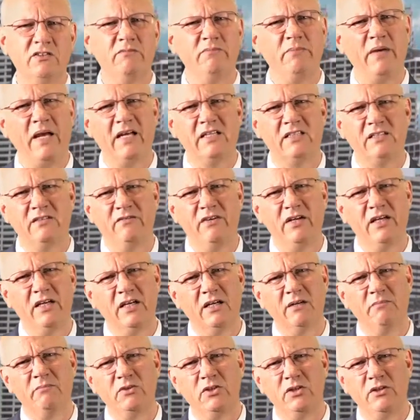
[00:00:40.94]
of passive
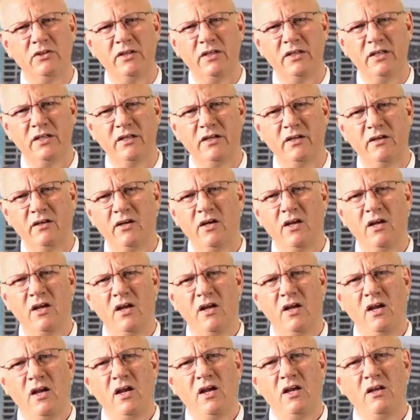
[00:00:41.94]
income during the year,
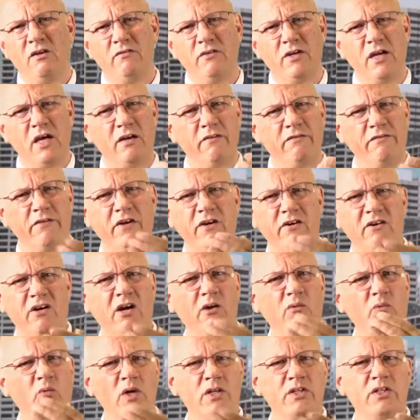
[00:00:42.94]
you've got to figure
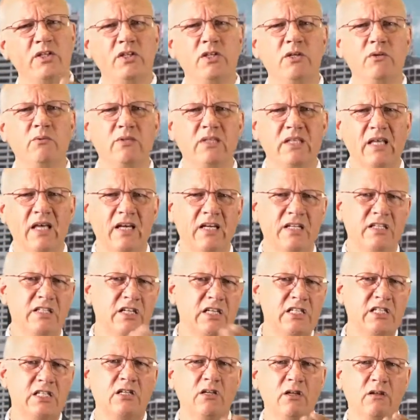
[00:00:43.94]
out what to do with that
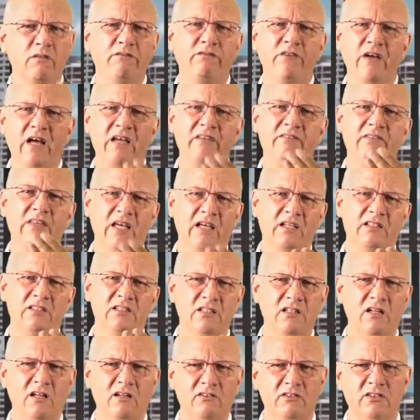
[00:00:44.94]
additional
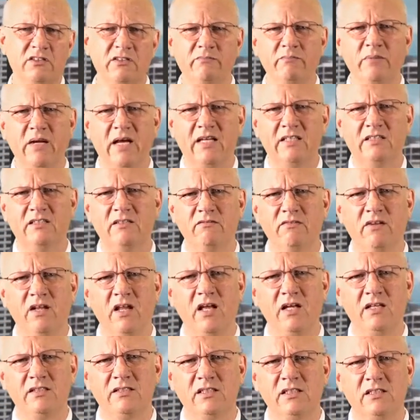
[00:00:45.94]
$5,000 of passive
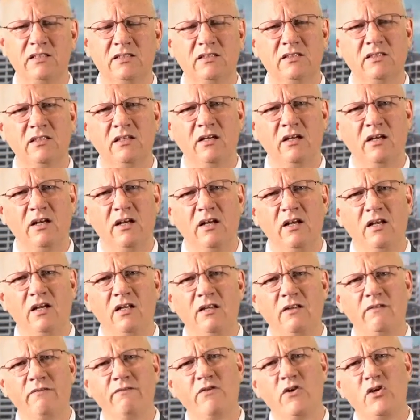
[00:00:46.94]
losses.
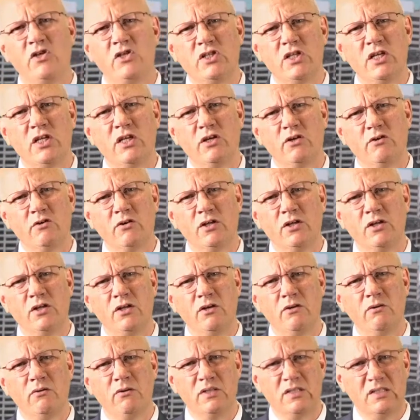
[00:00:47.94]
The first thing you can
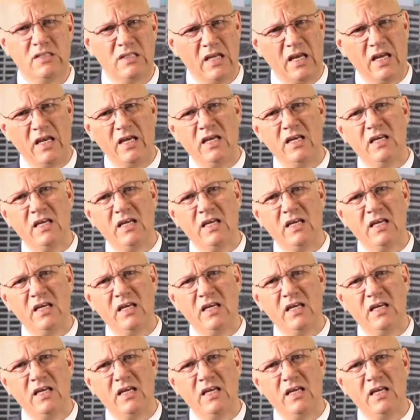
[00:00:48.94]
do is say,